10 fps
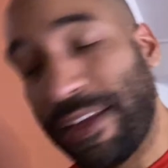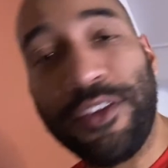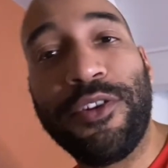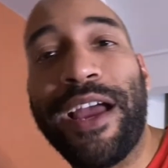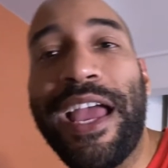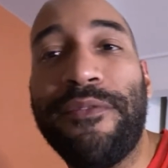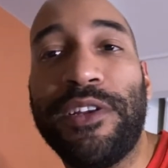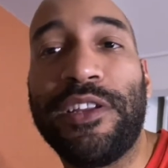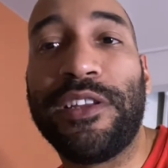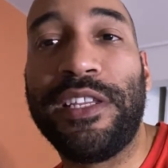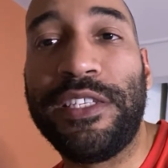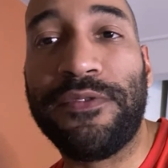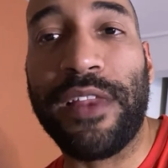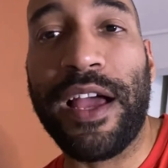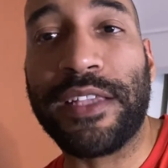you know I haven't done these
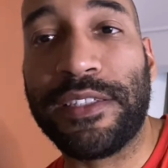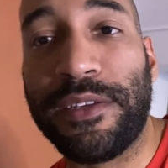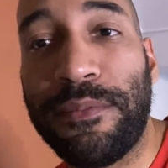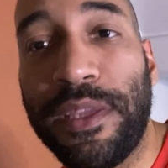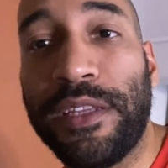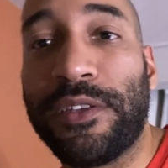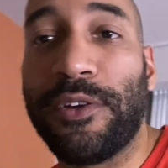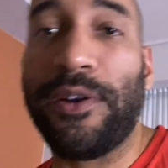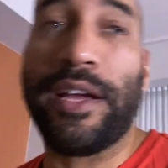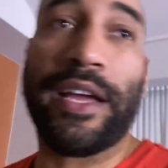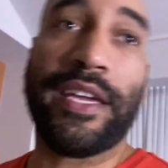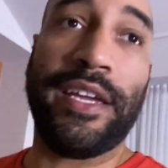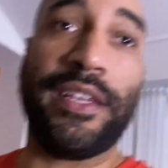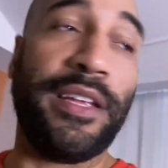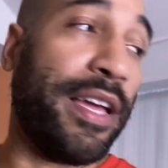vlogs in a minute though. I
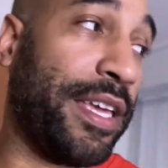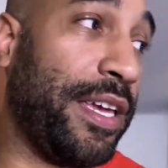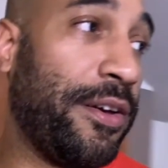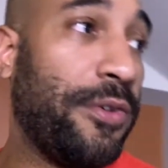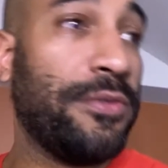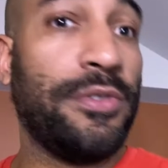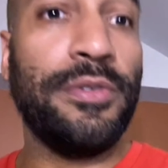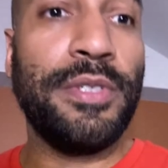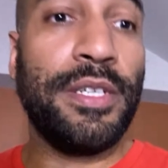can't, I can't hold you.